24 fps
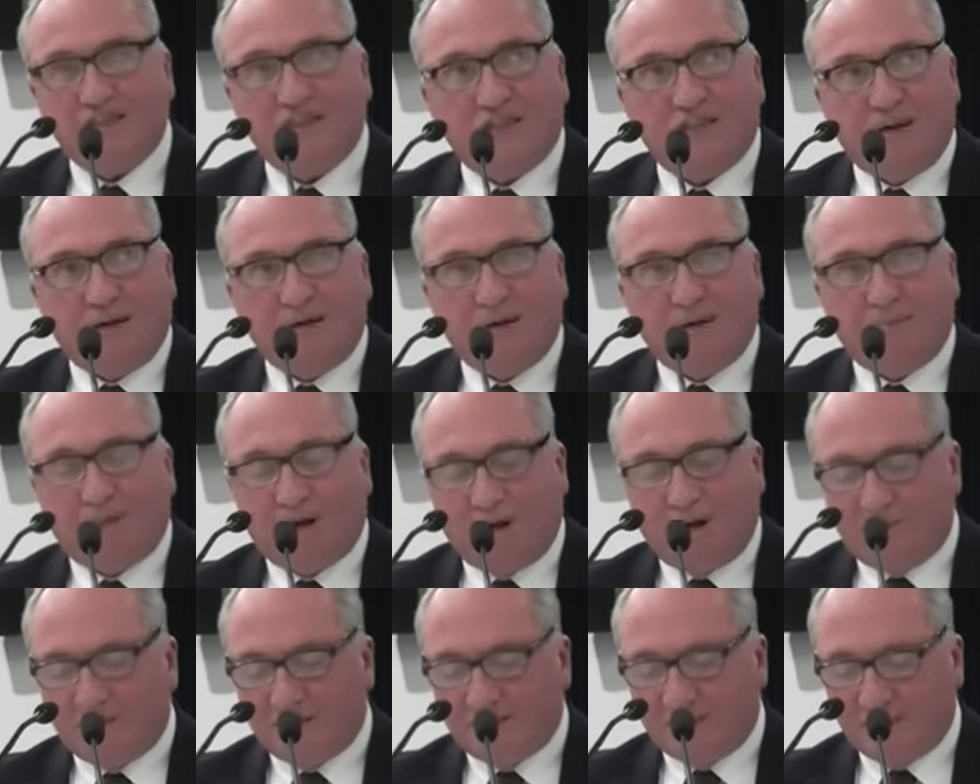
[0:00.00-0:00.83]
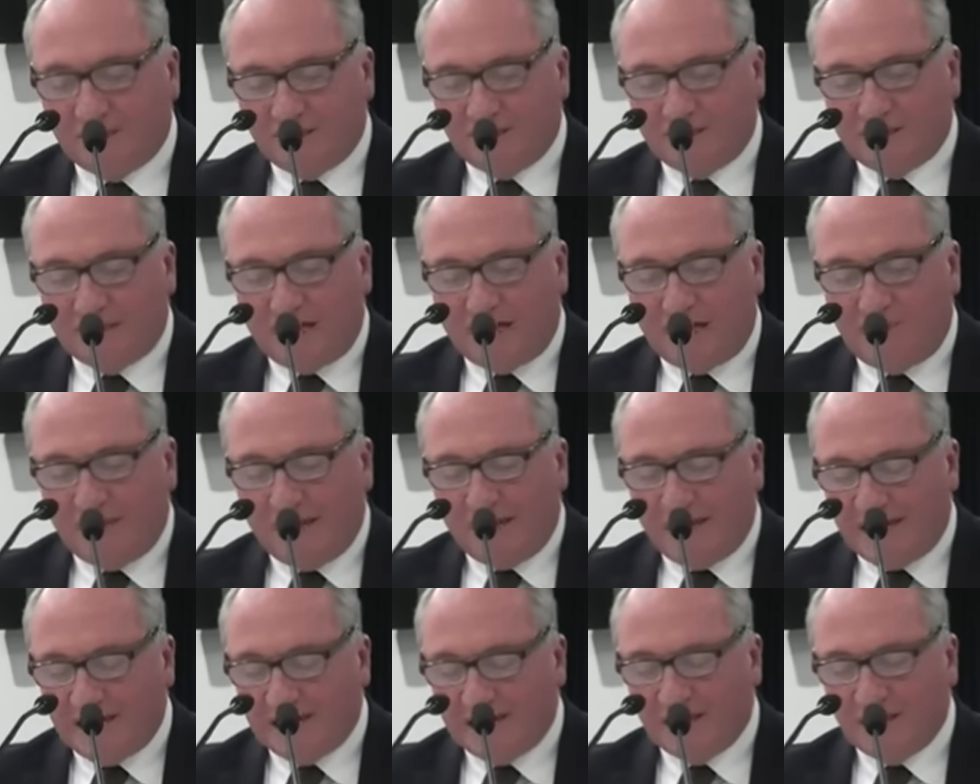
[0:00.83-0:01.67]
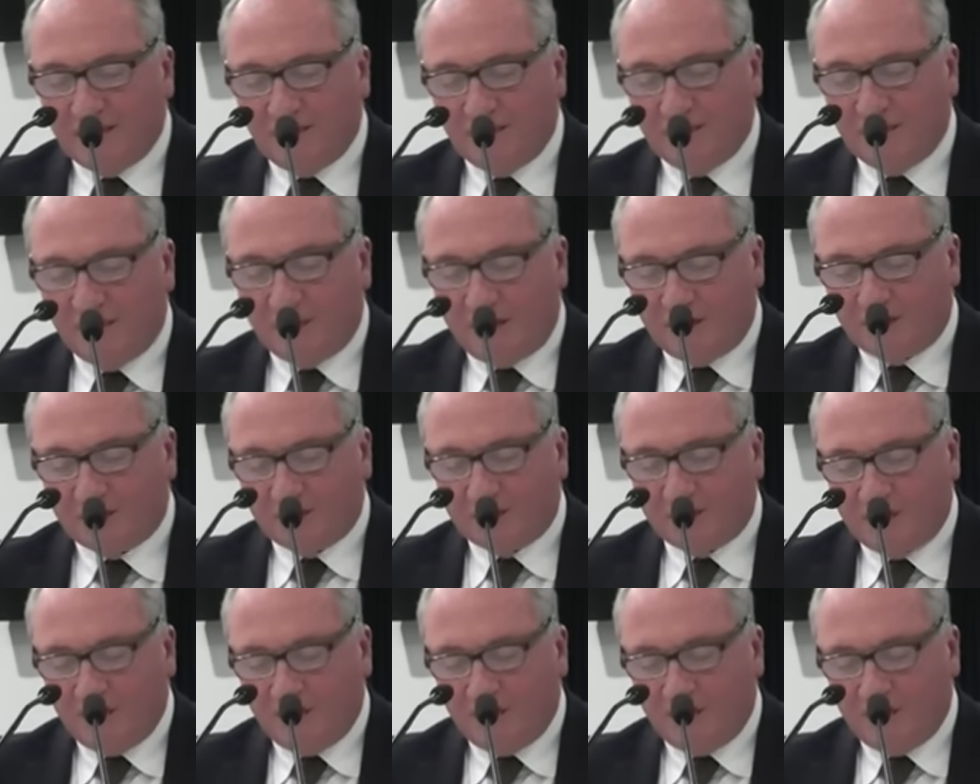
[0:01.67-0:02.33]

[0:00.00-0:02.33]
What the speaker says: that so many promises are made to local